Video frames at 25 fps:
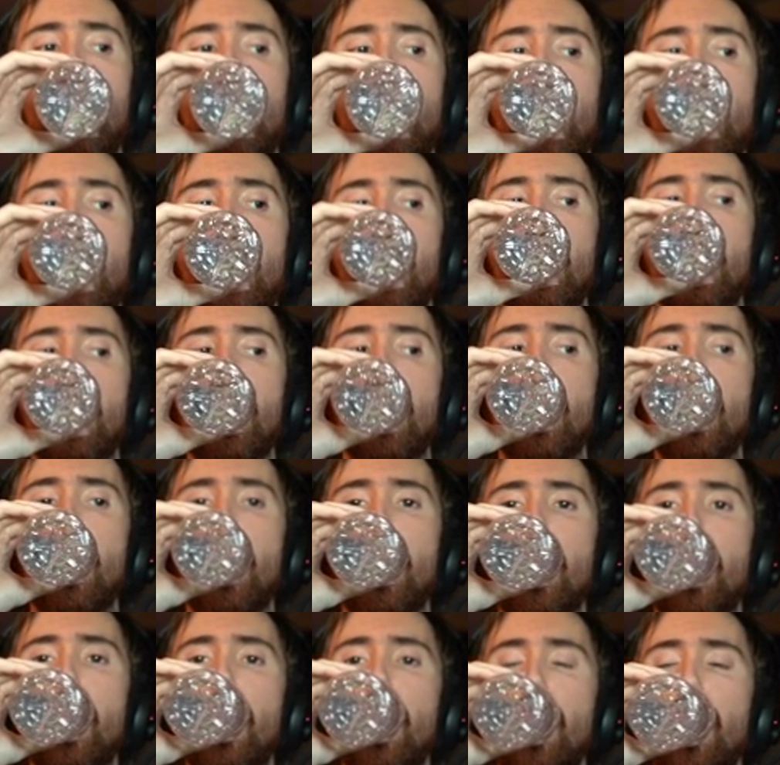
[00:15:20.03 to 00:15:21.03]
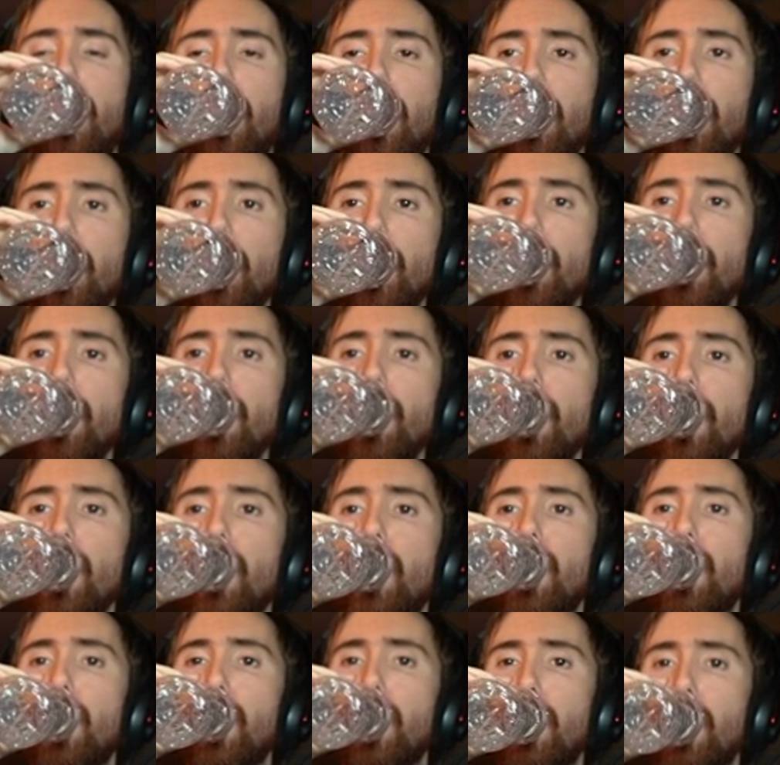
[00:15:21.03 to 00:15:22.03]

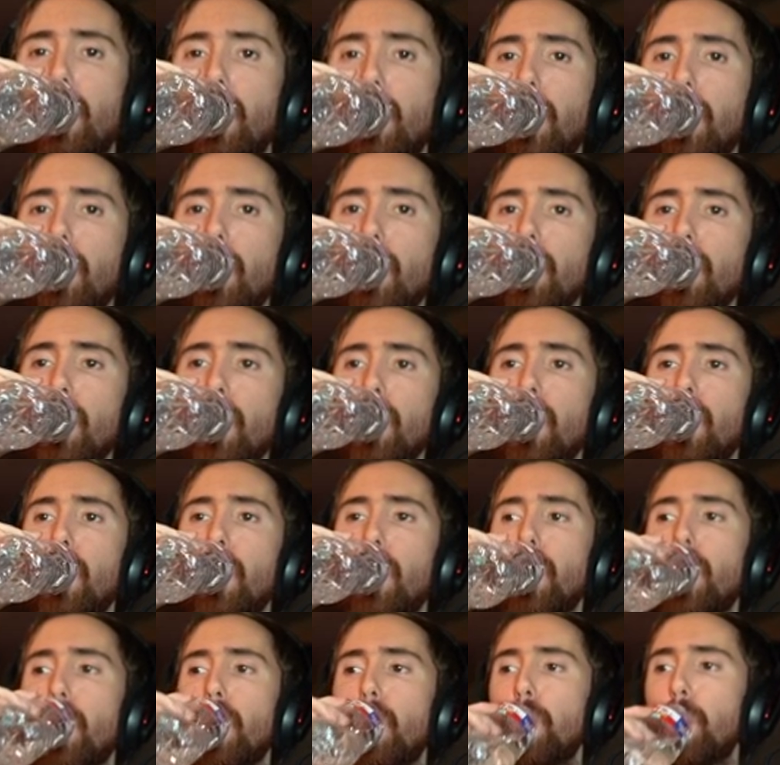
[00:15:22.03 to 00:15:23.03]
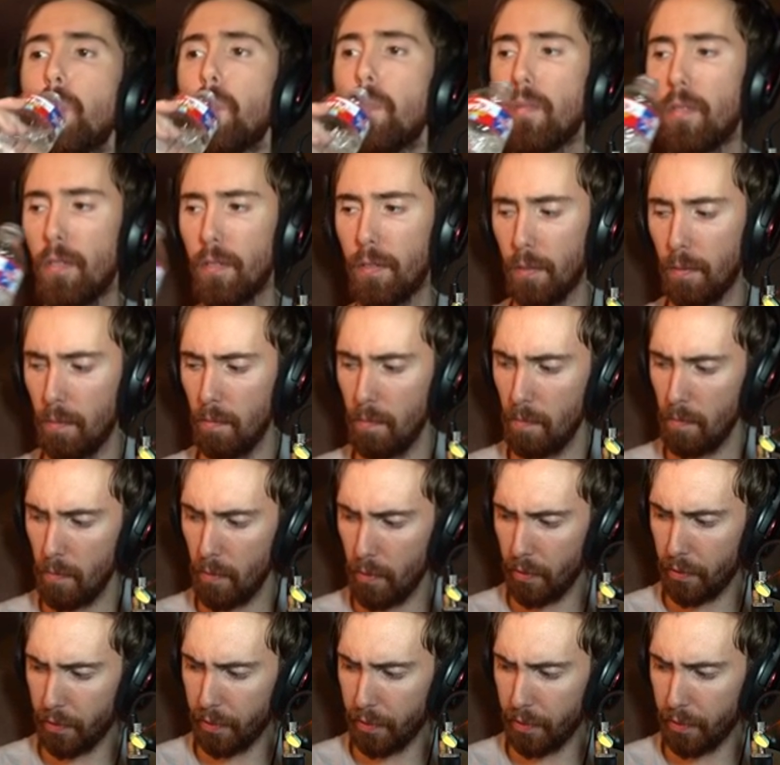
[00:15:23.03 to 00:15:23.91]
No one is speaking in this clip.